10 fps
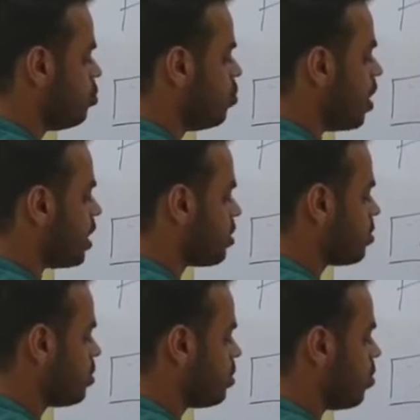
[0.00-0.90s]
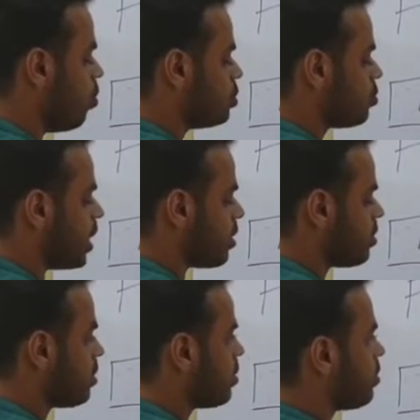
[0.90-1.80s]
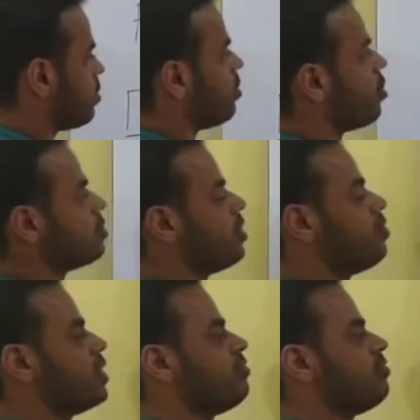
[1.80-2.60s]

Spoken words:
2r whole square, because we know